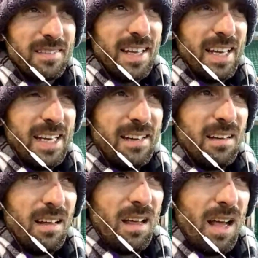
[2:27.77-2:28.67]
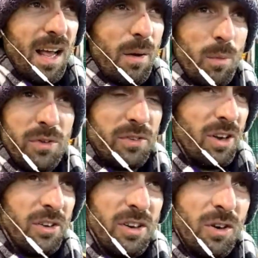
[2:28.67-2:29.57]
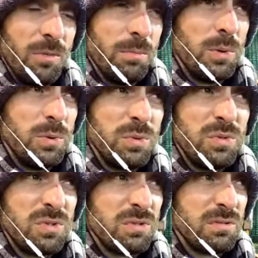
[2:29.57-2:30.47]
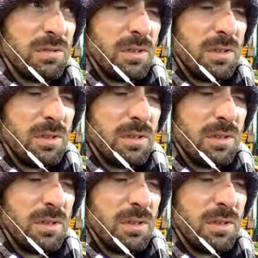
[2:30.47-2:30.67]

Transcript: There was a lot of long balls.